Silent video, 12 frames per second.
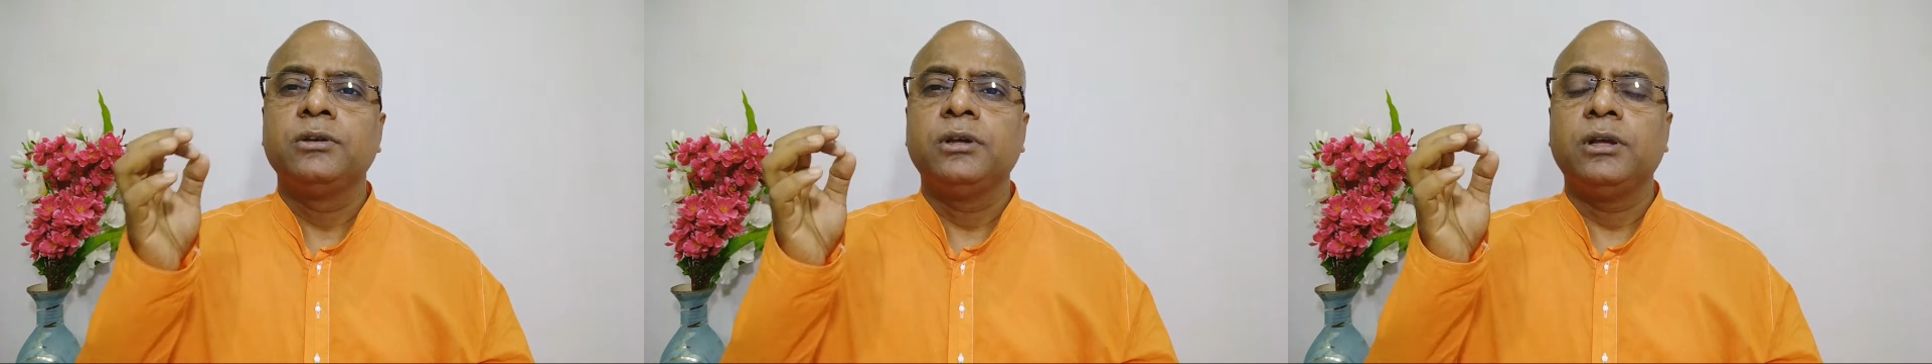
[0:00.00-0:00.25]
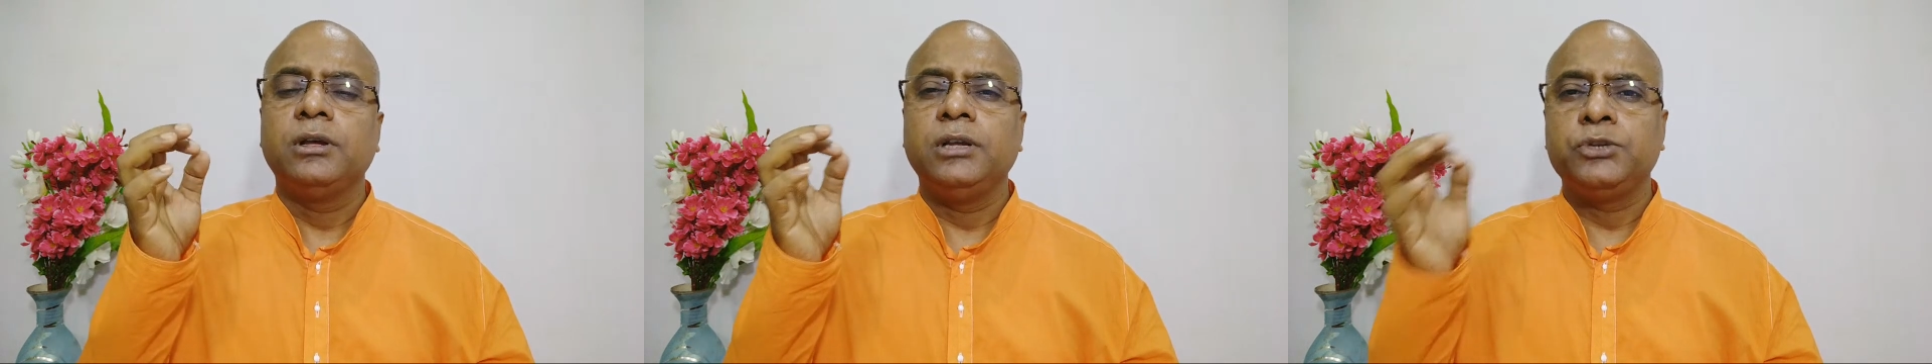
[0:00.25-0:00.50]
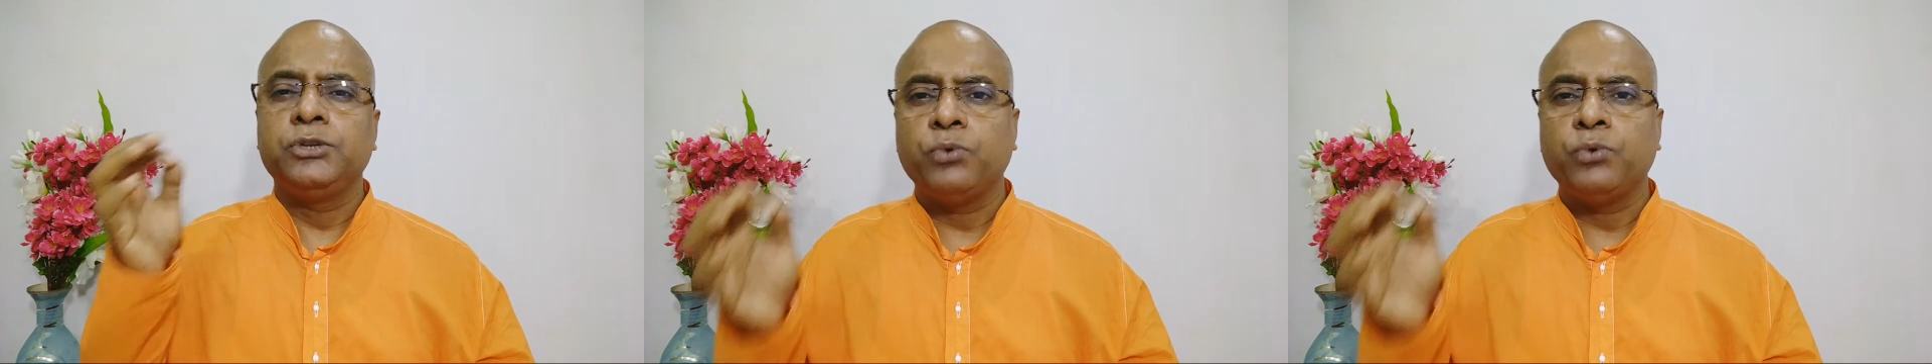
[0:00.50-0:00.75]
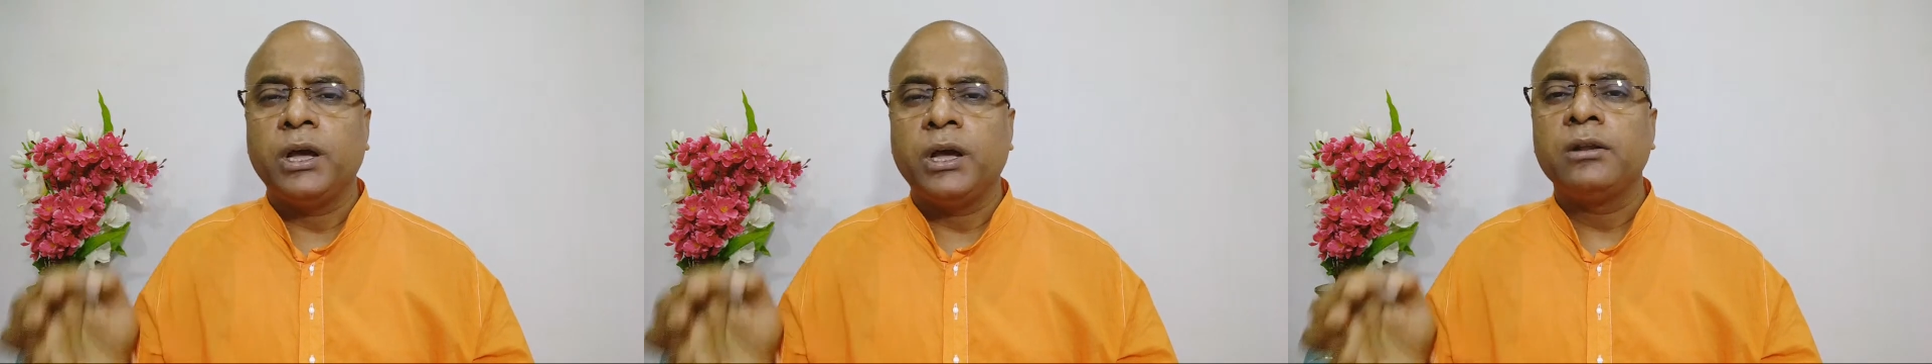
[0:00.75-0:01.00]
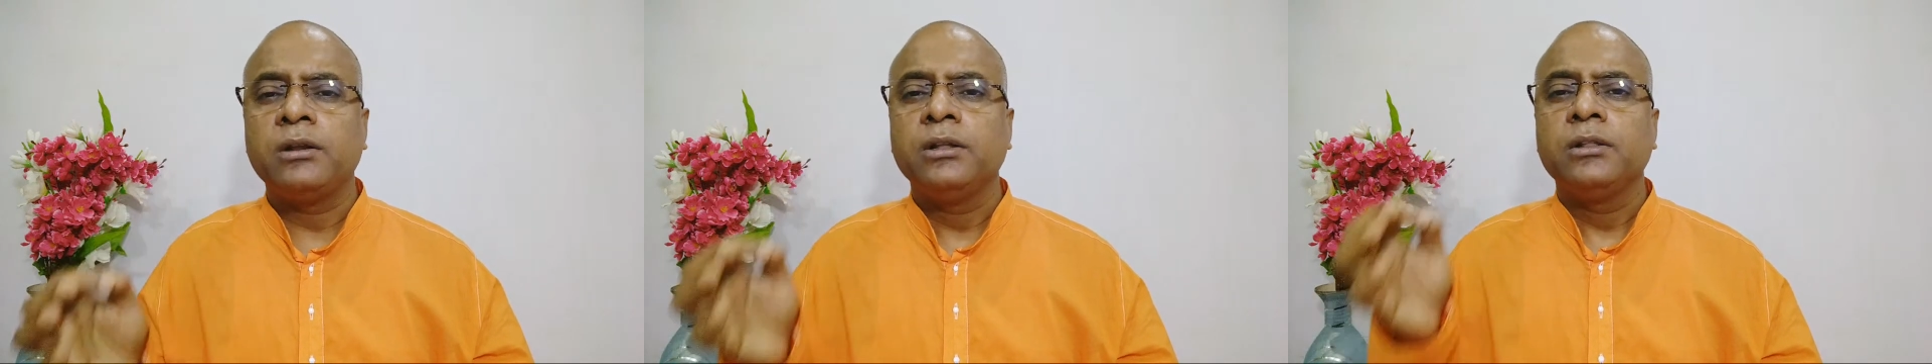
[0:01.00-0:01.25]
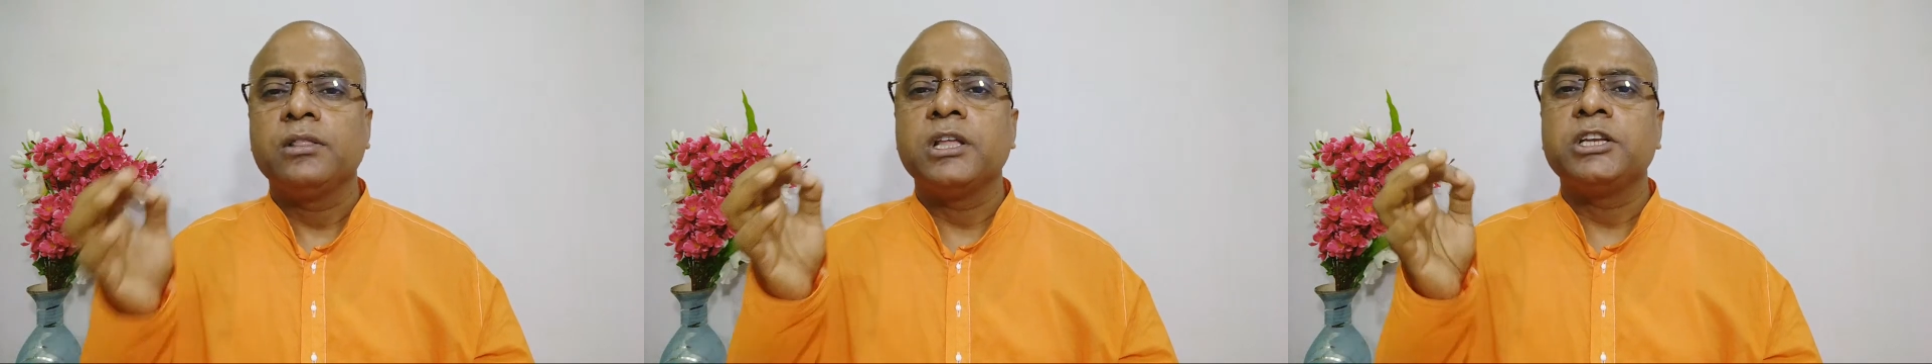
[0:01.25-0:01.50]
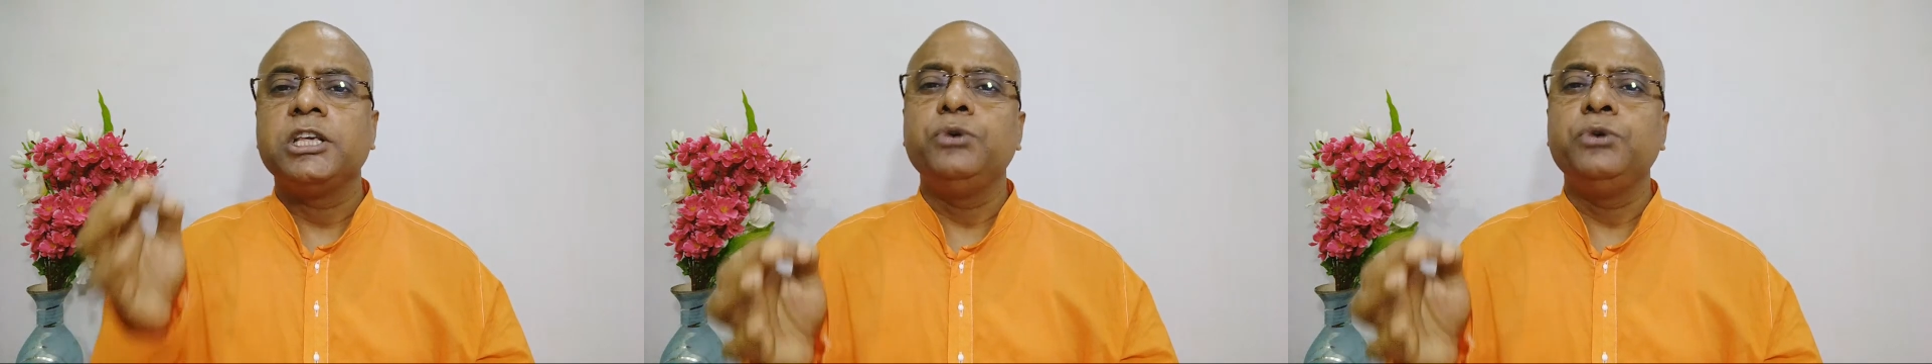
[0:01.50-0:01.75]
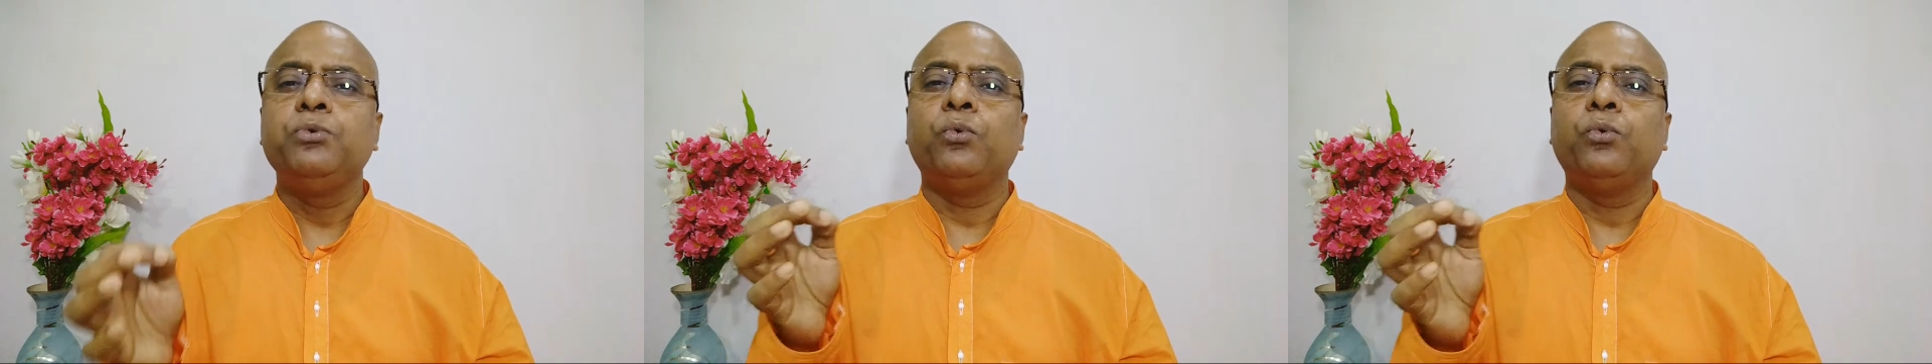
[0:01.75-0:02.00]
it were, that you
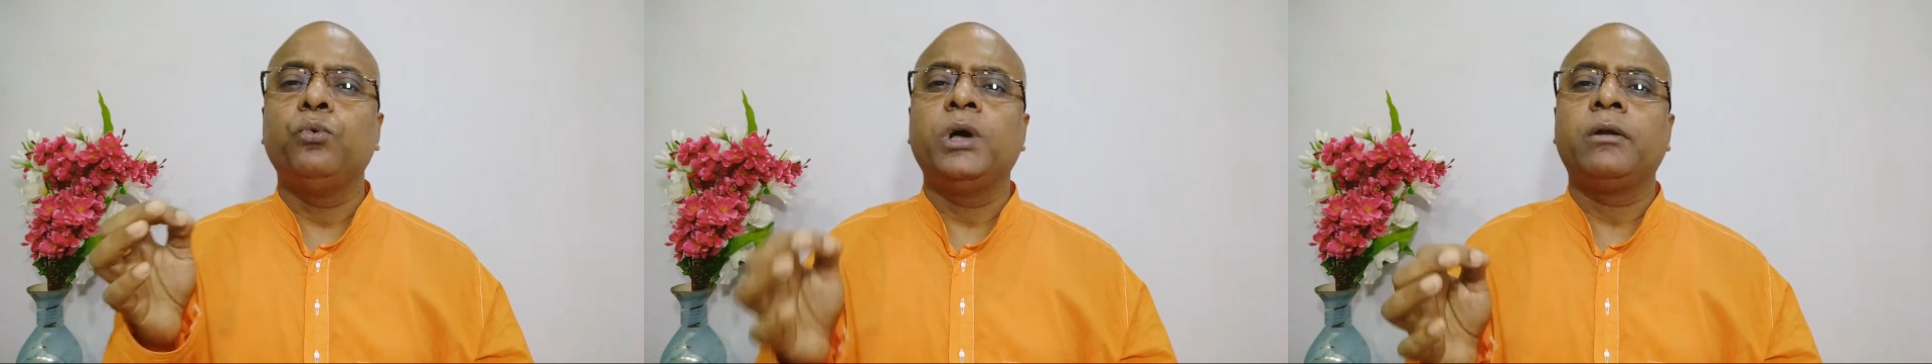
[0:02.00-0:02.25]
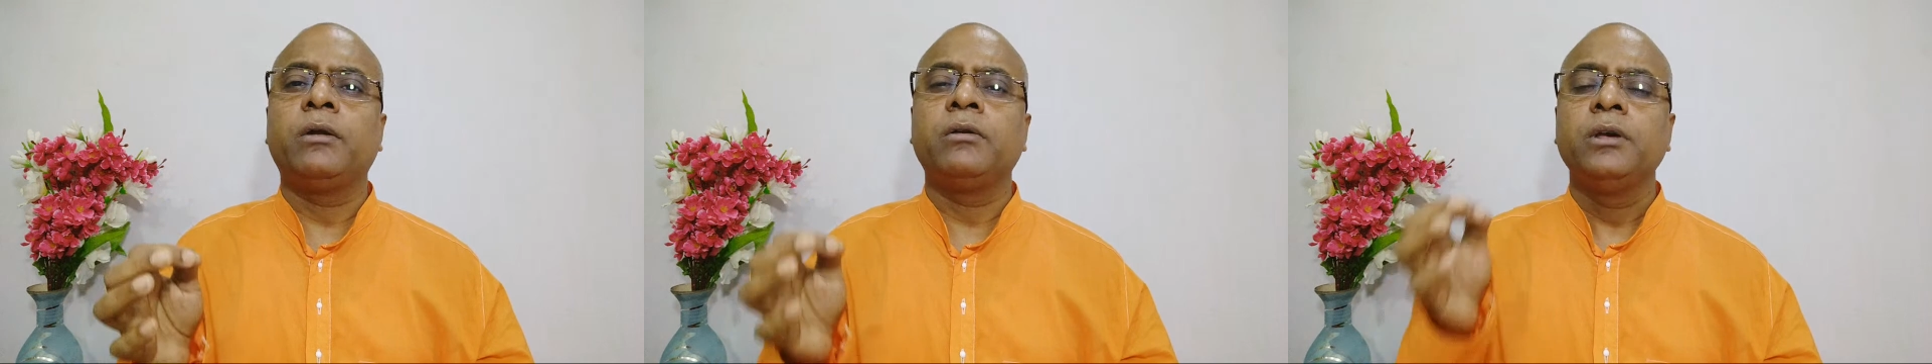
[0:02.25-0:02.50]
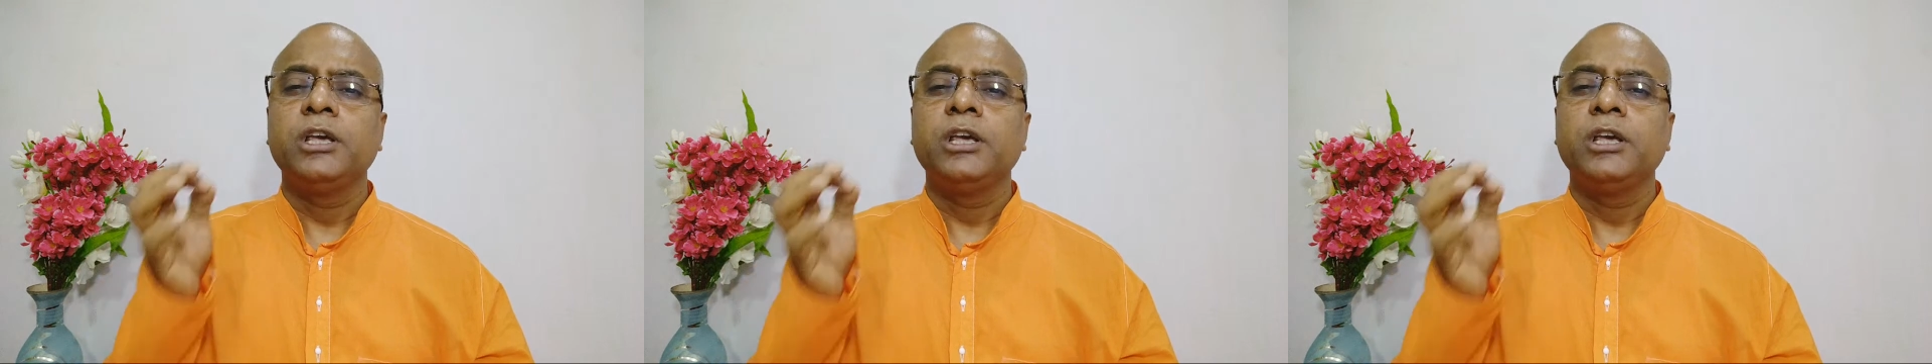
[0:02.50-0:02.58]
were